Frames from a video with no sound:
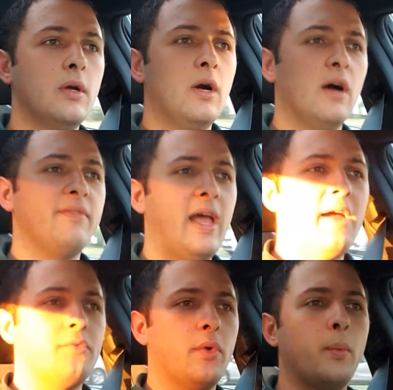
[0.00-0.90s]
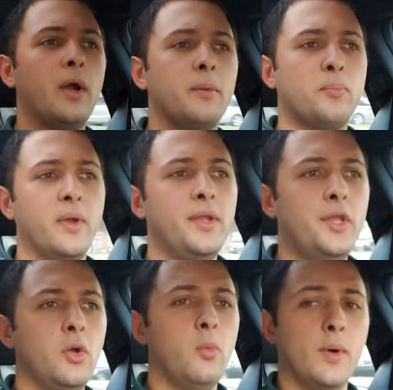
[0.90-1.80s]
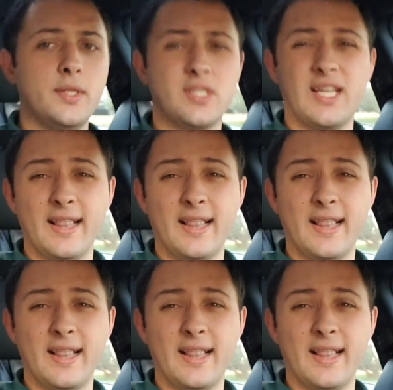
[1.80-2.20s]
of everywhere, bringing you what is